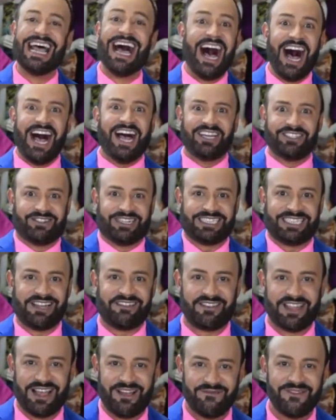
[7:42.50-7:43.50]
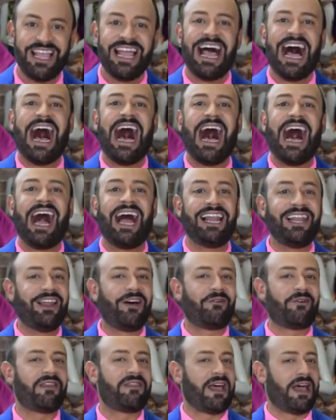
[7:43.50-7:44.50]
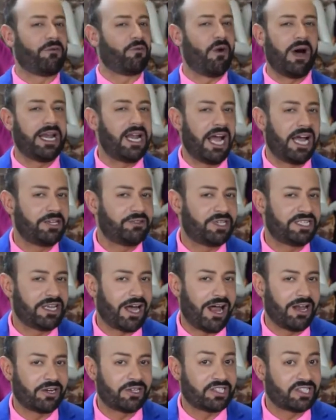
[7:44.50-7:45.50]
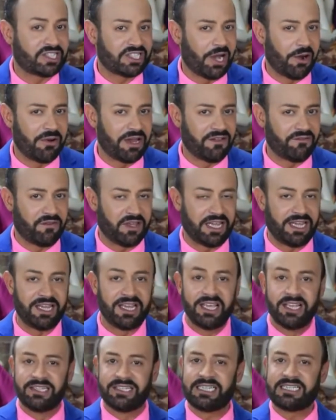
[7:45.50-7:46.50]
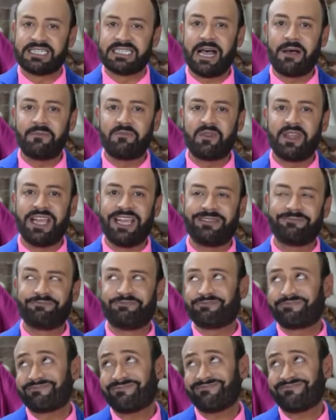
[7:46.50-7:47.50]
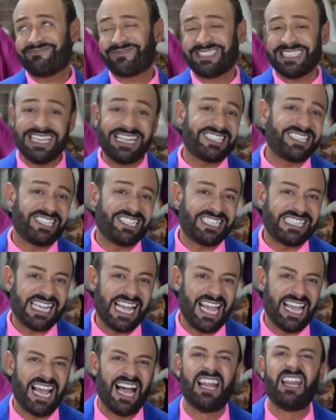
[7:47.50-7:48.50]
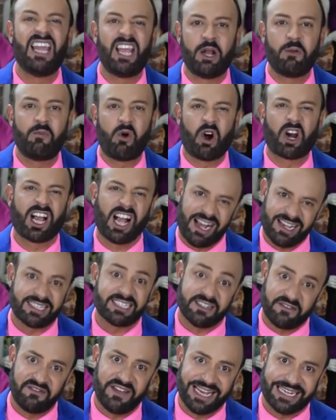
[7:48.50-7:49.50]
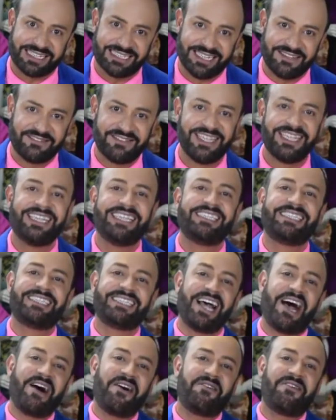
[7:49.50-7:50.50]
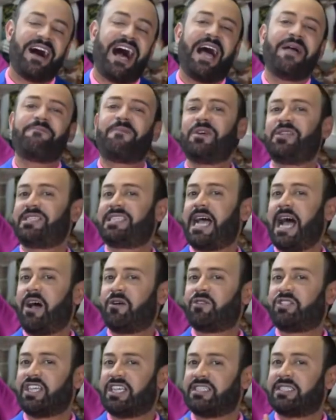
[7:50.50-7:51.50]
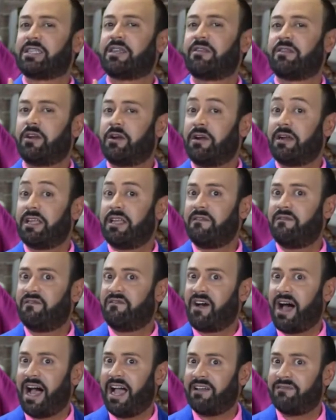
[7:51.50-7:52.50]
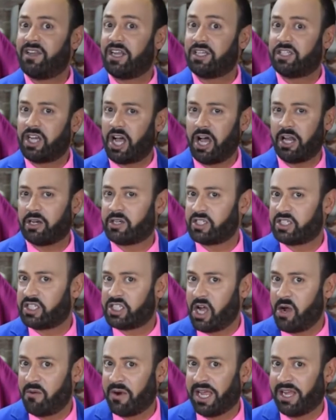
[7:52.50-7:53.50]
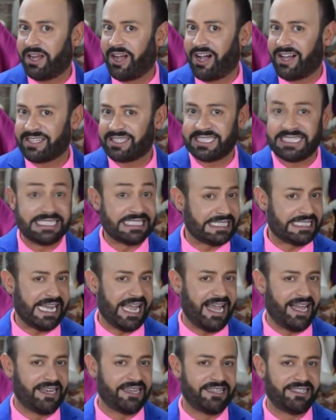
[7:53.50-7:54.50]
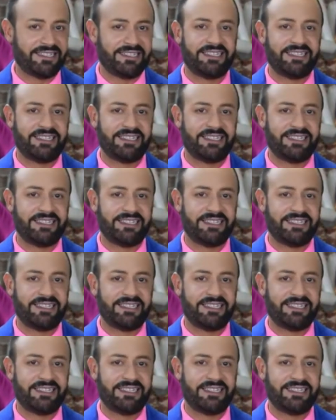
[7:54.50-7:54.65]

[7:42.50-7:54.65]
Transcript: hundreds of them, I lower that $100 sewing fee to something, let's just say, a little more cost effective. So I put down just $35 sewing cost instead.